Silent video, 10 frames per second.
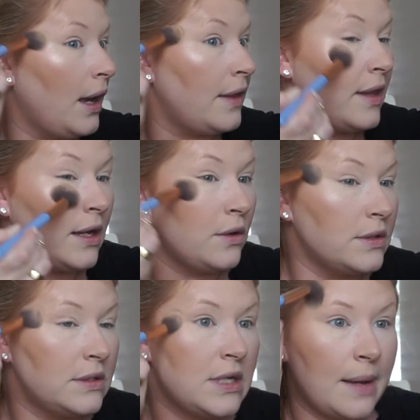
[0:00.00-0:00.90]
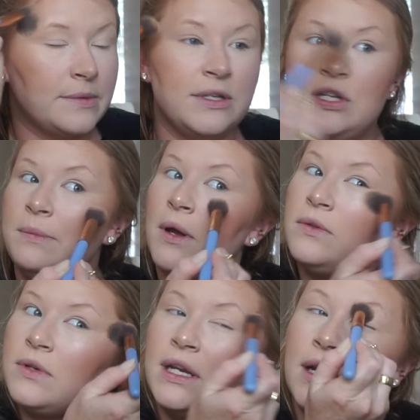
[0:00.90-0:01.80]
and then I go tops my
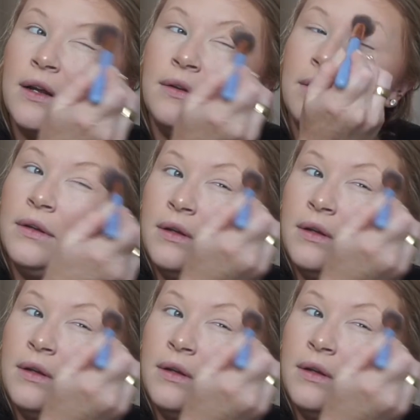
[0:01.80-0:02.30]
cheekbones right here,